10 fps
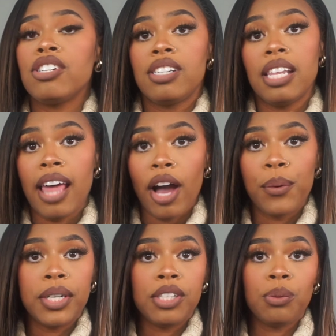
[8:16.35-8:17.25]
to that
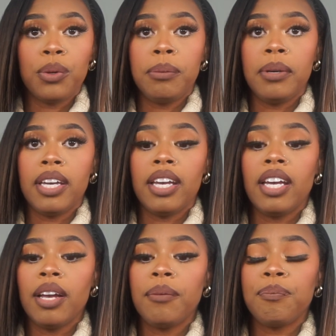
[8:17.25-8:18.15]
question would be,